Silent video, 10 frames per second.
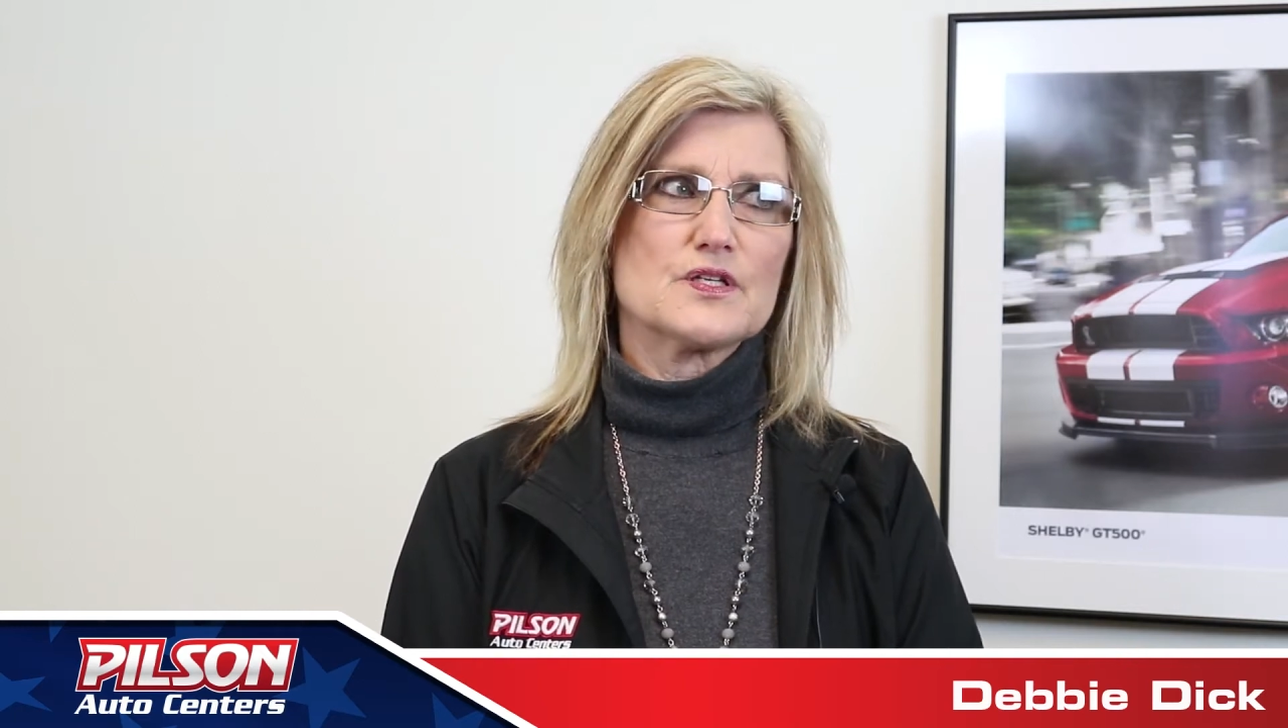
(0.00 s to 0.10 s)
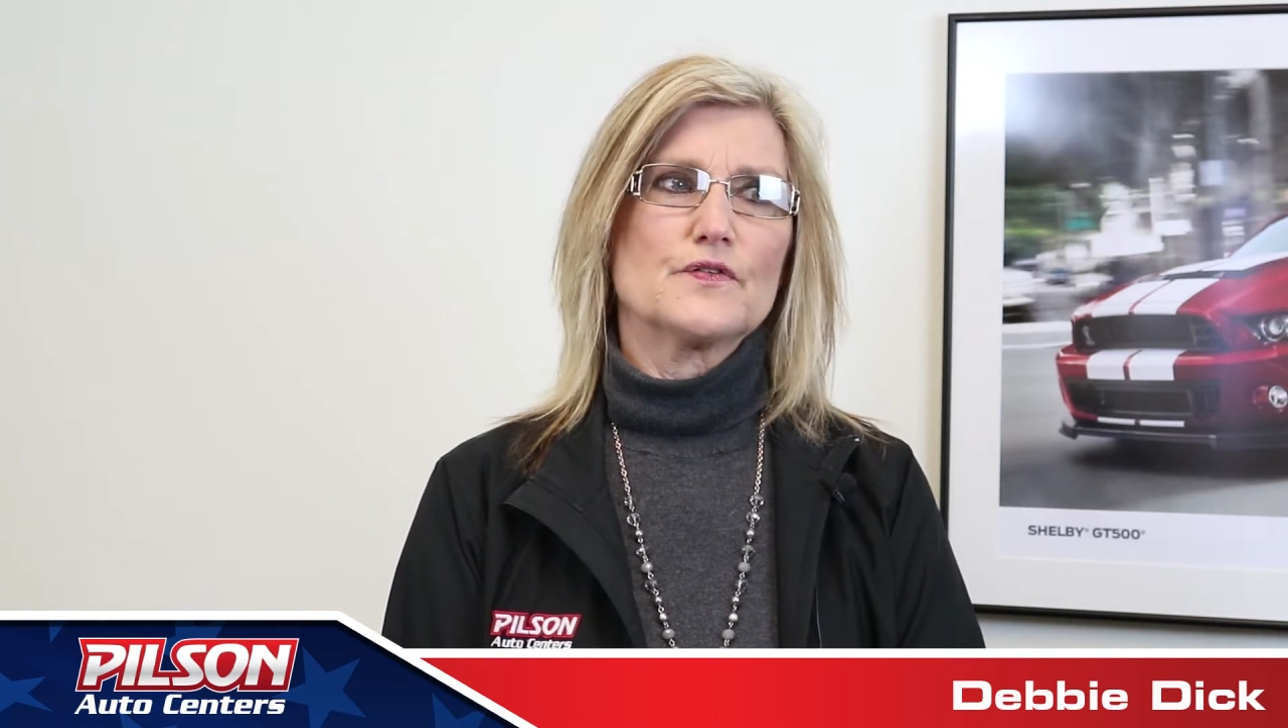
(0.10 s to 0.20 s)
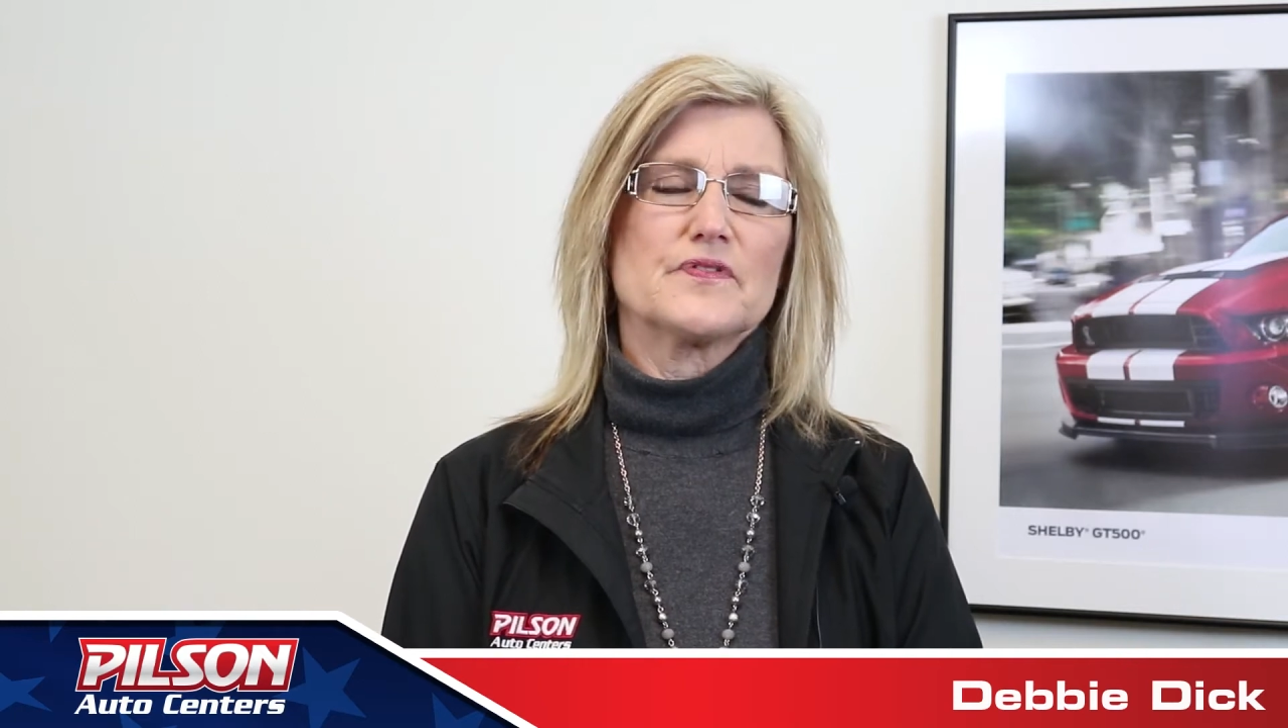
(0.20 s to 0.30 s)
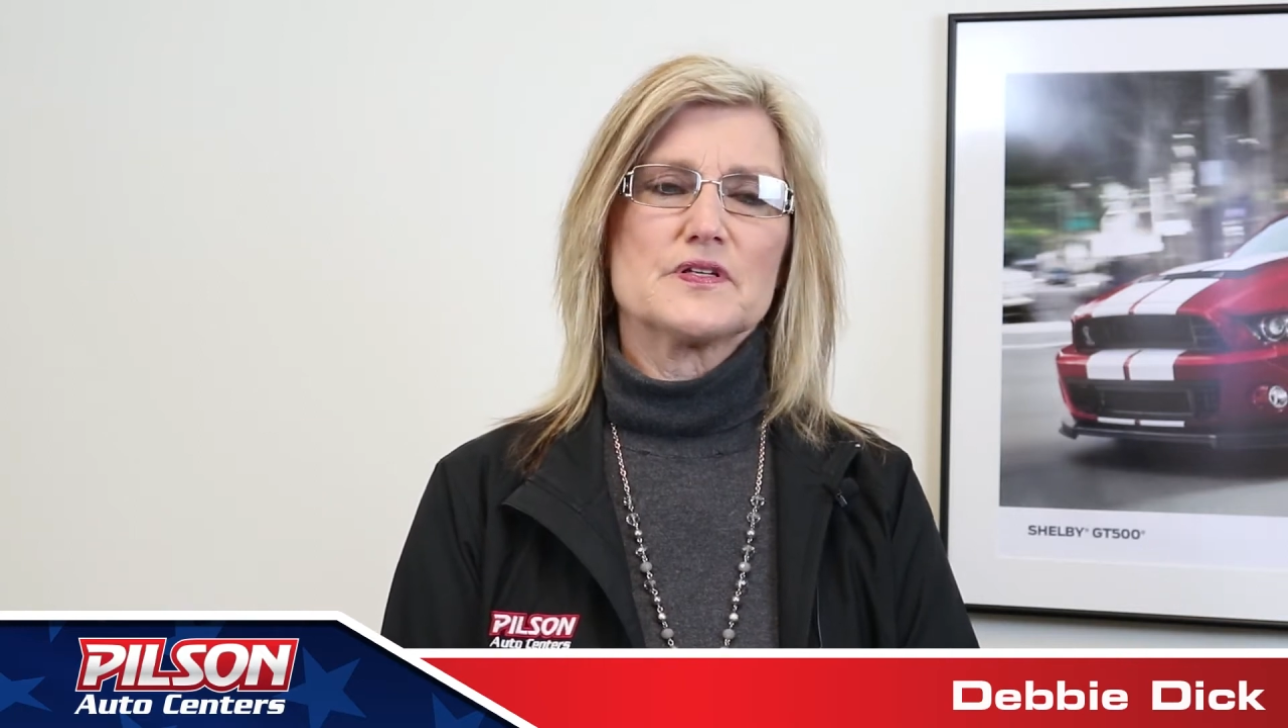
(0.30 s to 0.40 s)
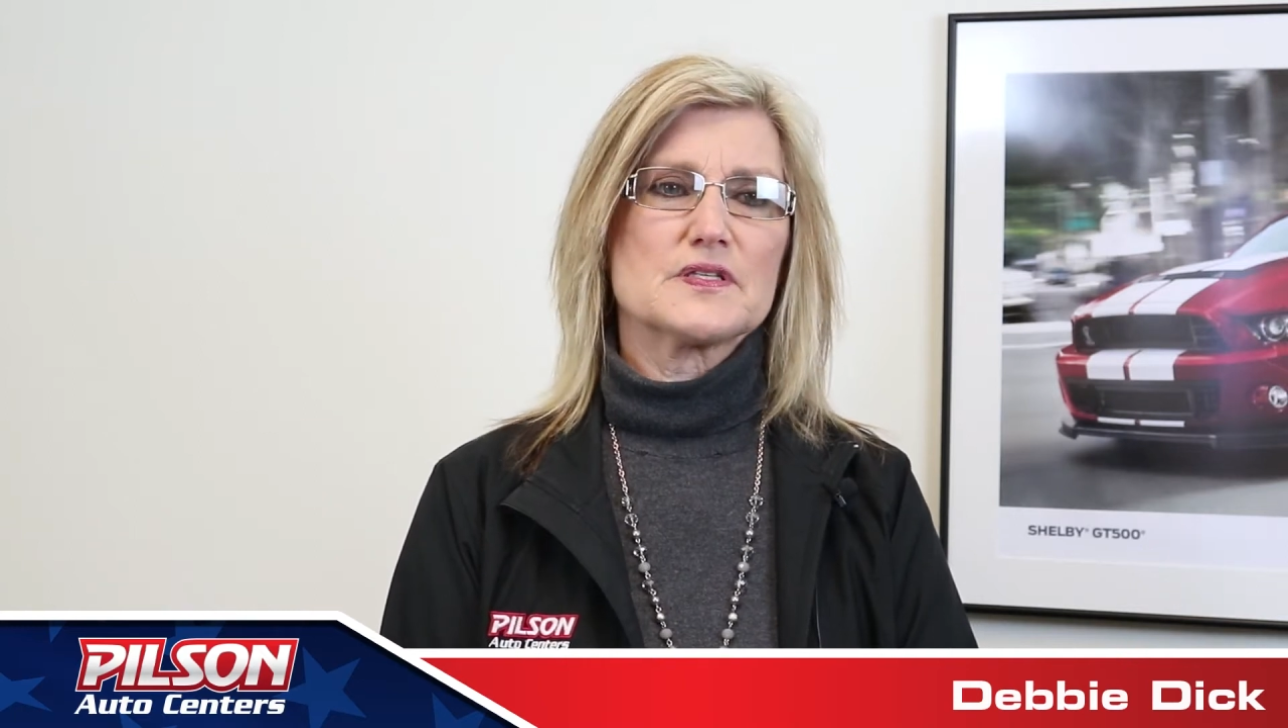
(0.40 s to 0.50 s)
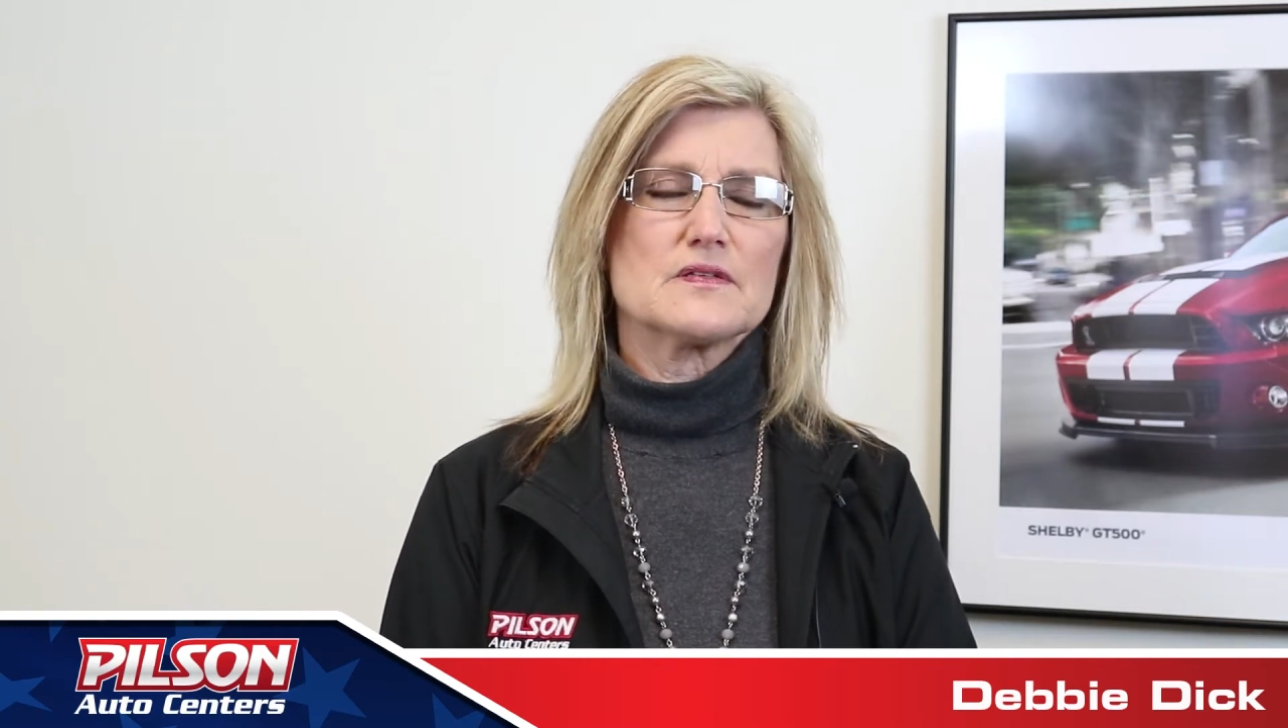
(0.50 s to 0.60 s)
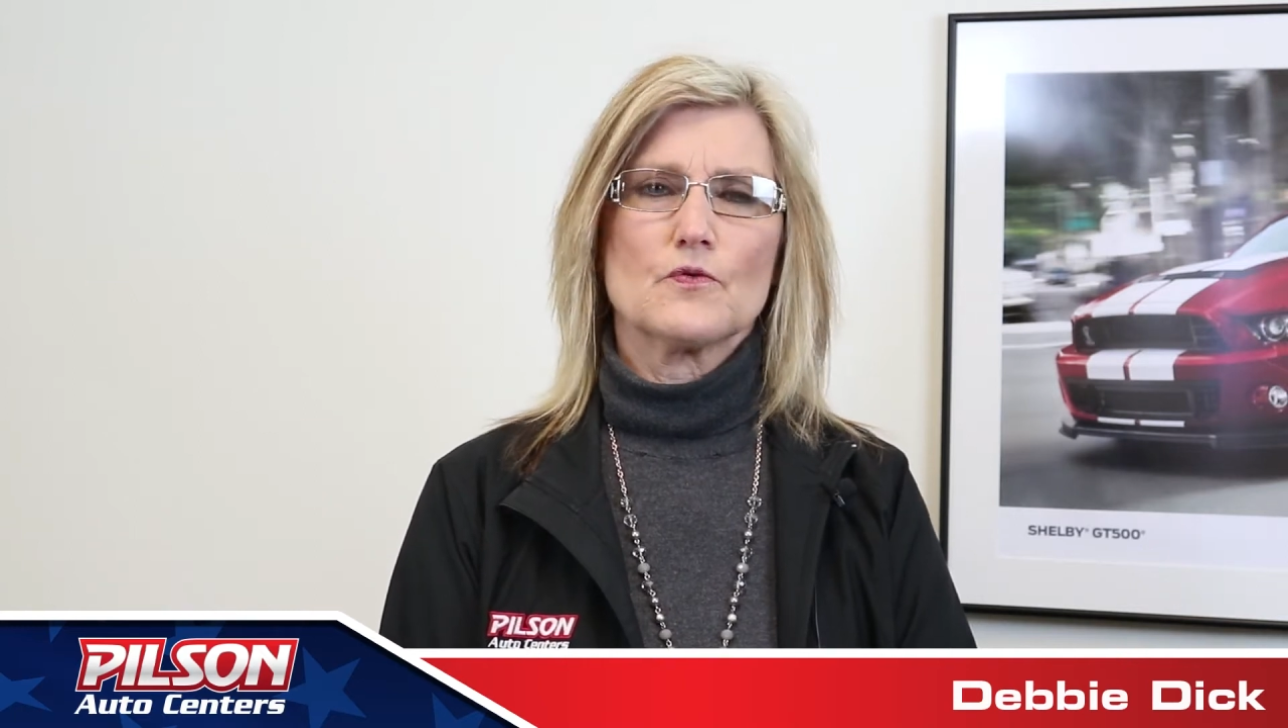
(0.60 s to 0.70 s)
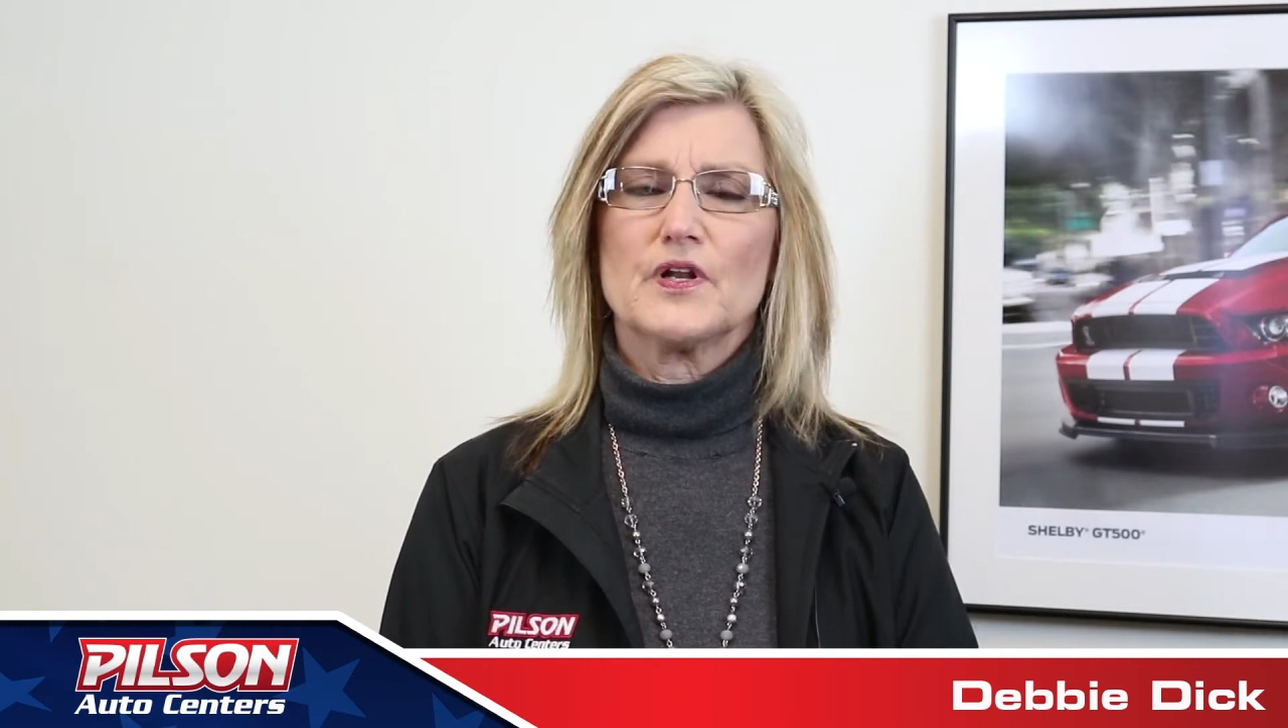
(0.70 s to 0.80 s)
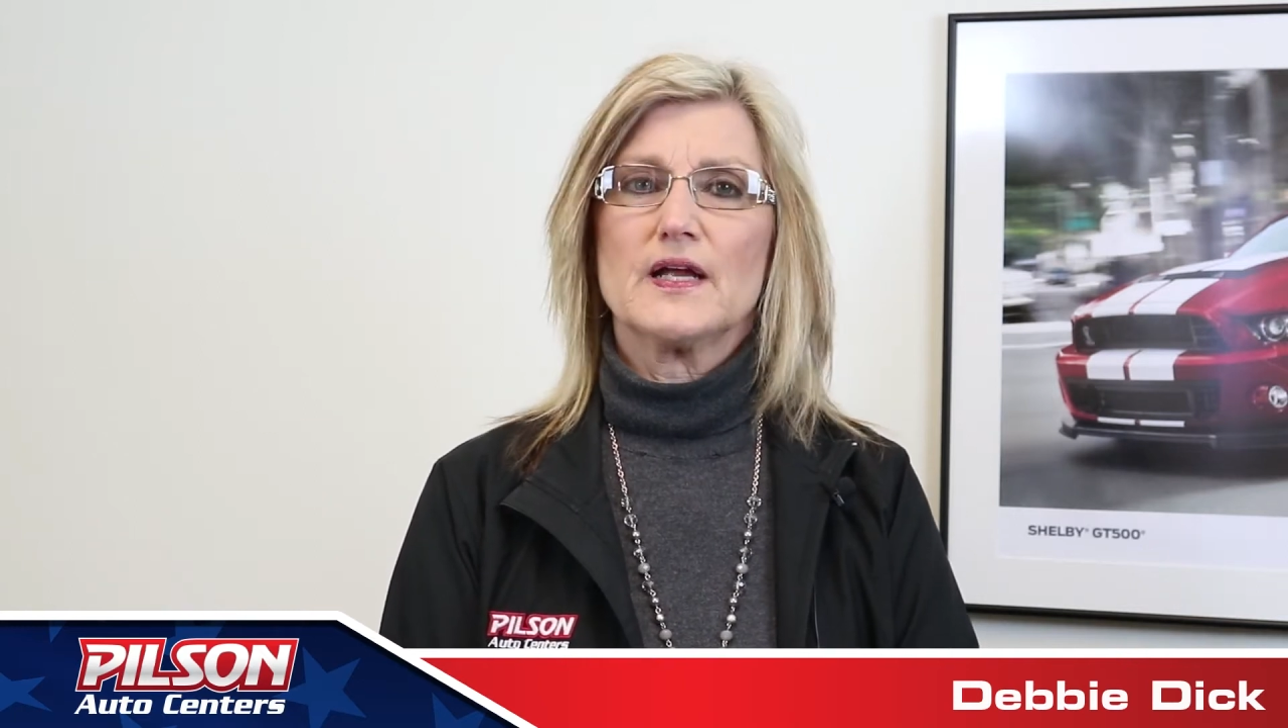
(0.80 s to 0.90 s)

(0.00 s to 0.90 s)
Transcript: service,